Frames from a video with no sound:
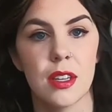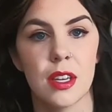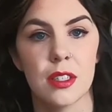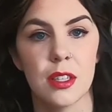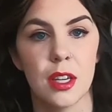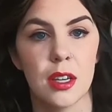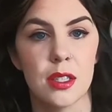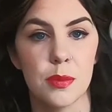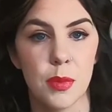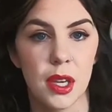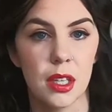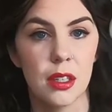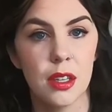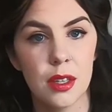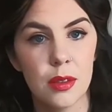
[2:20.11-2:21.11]
as you guys
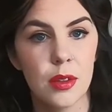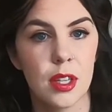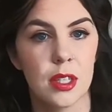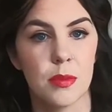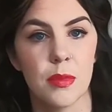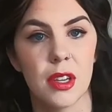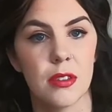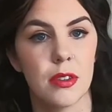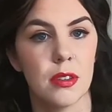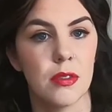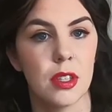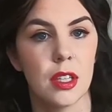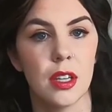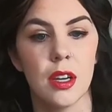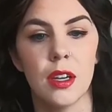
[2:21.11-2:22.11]
might know, it's my
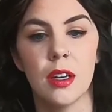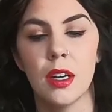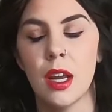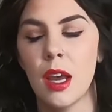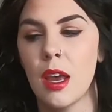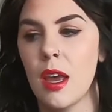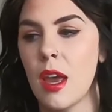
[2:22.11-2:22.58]
favorite yarn.